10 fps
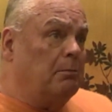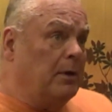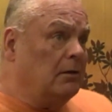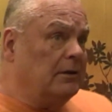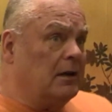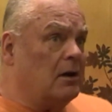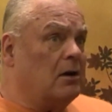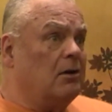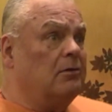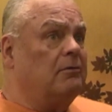building
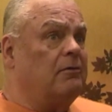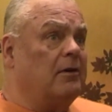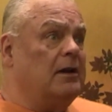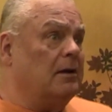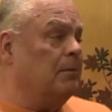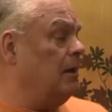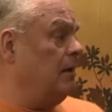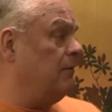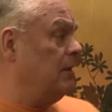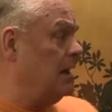our own freedom,
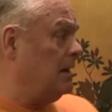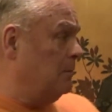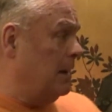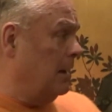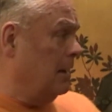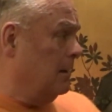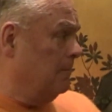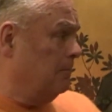if need be.